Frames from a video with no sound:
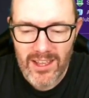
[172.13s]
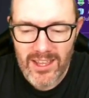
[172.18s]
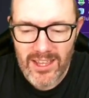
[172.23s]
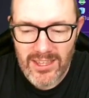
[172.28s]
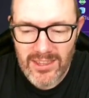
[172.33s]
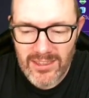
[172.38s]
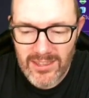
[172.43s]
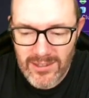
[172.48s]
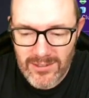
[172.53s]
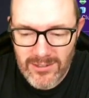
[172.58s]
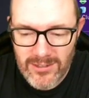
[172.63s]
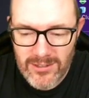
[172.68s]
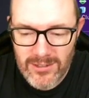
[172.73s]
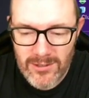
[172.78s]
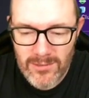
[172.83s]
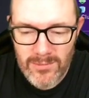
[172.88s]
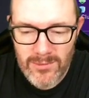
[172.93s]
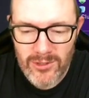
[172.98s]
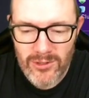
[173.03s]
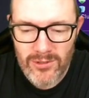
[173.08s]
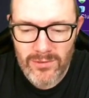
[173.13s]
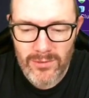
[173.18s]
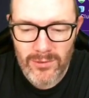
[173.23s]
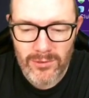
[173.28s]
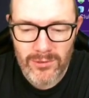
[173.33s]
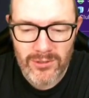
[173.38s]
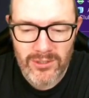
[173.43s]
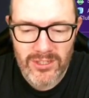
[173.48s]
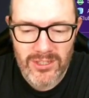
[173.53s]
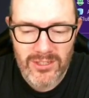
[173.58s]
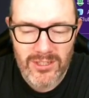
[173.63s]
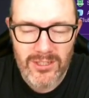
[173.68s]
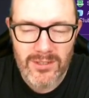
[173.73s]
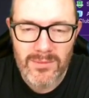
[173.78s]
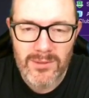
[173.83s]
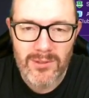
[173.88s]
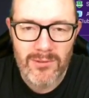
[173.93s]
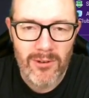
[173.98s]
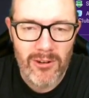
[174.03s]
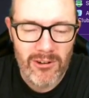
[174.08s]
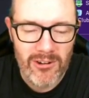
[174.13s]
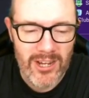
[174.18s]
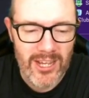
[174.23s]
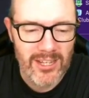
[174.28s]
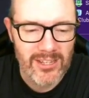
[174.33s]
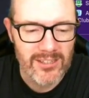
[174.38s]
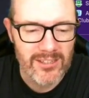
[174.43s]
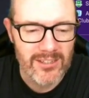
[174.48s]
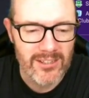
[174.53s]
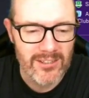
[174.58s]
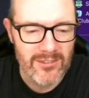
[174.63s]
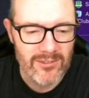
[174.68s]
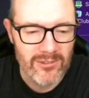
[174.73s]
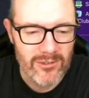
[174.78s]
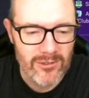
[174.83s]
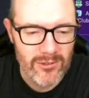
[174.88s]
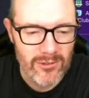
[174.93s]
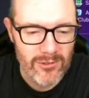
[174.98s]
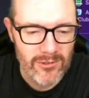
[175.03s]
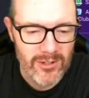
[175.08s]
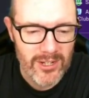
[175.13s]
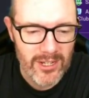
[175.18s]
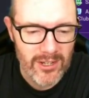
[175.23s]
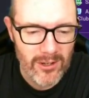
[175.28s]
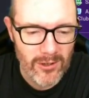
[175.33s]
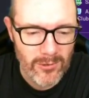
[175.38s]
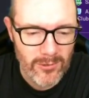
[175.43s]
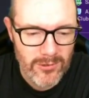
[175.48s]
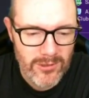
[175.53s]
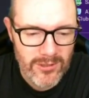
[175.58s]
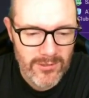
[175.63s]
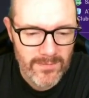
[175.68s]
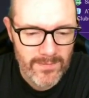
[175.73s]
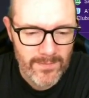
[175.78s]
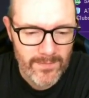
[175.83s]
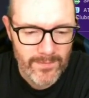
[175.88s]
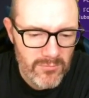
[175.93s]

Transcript: He does so much for us in terms of creating and scoring goals.